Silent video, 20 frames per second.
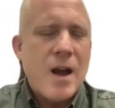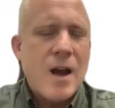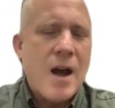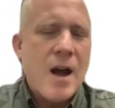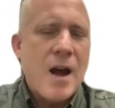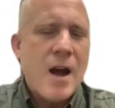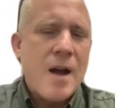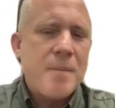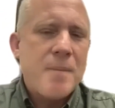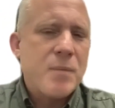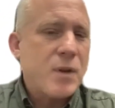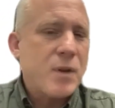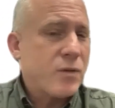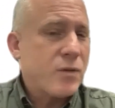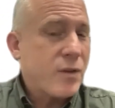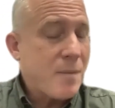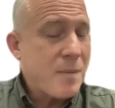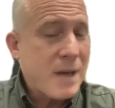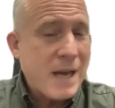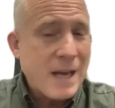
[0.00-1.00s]

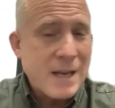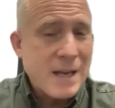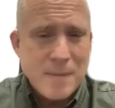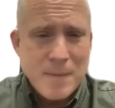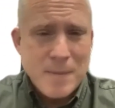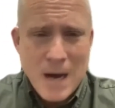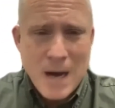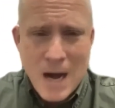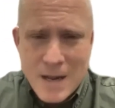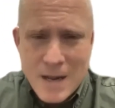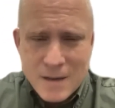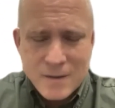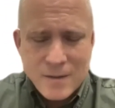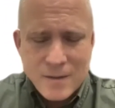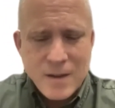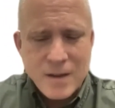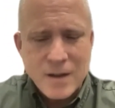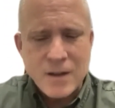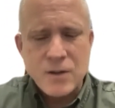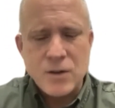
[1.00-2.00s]
There's some
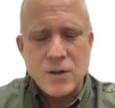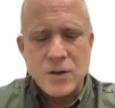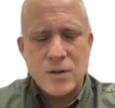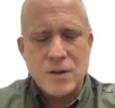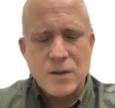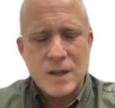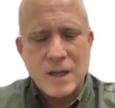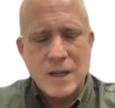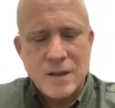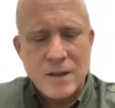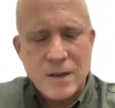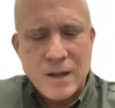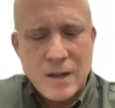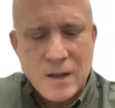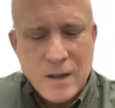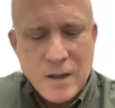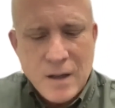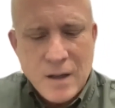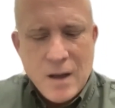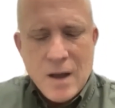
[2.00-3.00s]
antibiotics that can hurt the
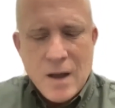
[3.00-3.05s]
kidney.